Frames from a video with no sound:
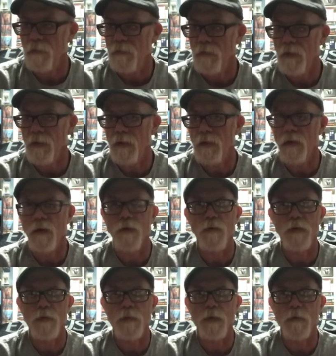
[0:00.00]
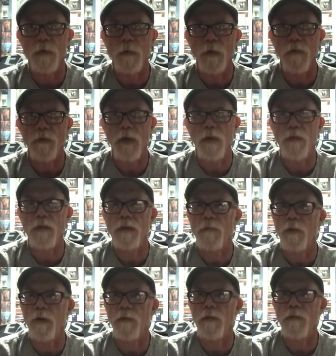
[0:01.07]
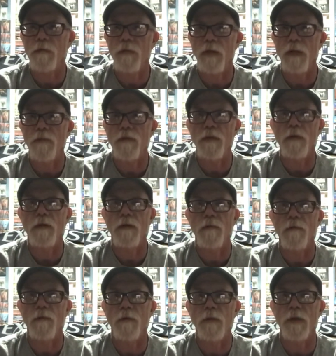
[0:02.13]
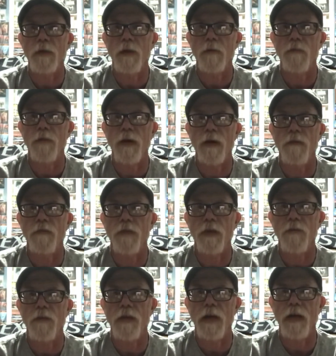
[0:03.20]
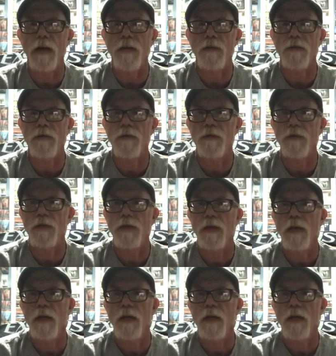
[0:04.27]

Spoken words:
But always been one of my favorites. He's probably definitely one of my top 5 favorite actors.